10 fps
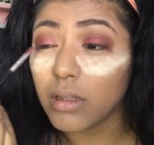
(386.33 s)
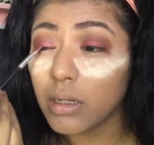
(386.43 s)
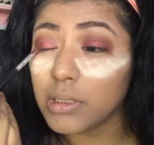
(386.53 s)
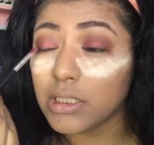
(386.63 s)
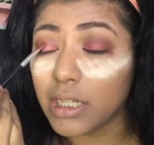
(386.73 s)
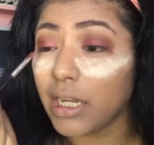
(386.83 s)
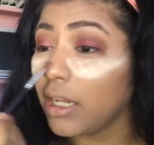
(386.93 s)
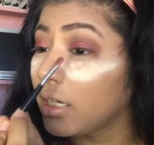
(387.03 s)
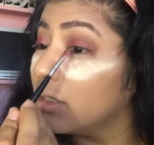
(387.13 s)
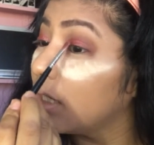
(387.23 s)
I'm just
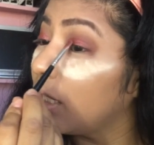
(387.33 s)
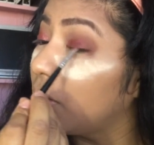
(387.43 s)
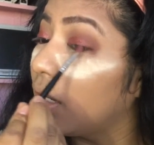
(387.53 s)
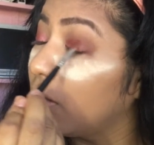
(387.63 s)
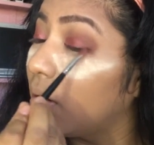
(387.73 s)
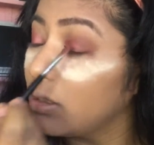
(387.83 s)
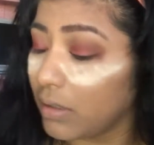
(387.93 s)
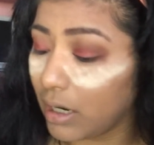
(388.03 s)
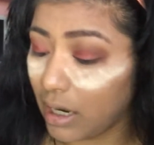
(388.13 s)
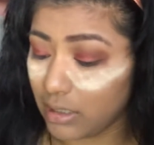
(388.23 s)
hating because I do not know how to
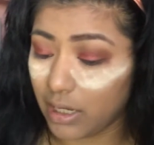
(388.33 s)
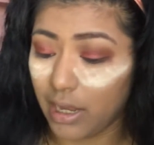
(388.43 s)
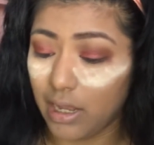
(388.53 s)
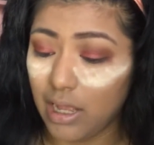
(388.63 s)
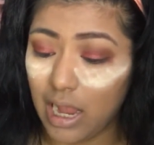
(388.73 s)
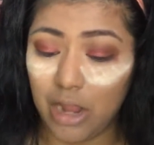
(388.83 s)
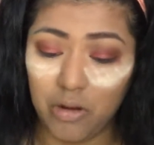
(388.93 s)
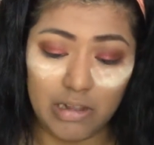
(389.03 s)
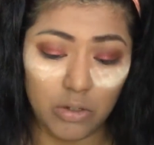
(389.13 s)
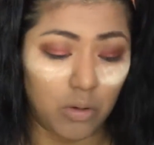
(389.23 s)
ice skate. I
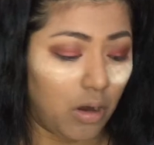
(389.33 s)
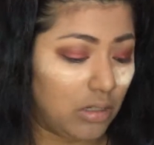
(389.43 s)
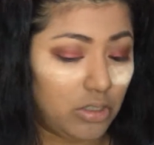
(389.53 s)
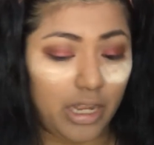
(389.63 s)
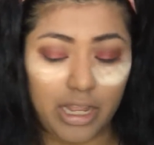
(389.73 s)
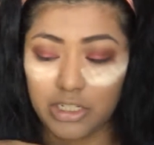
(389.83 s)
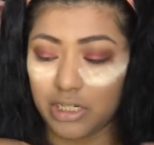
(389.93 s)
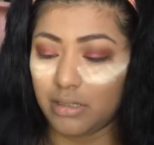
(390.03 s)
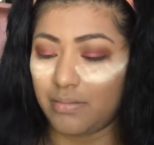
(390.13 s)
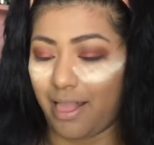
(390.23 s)
always hold on to the
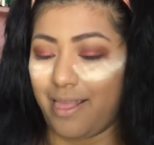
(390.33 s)
edges.